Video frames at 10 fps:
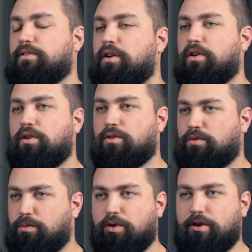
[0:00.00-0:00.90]
no
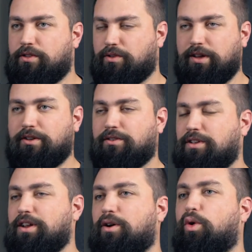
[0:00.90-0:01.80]
remorse or guilt,
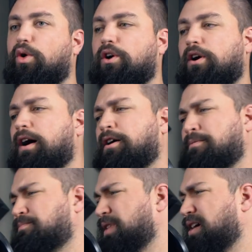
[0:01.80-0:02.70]
or
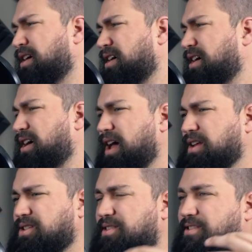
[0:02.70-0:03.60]
and
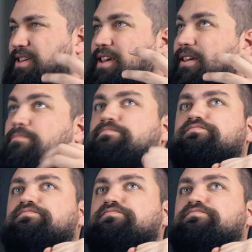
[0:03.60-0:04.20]
just seeing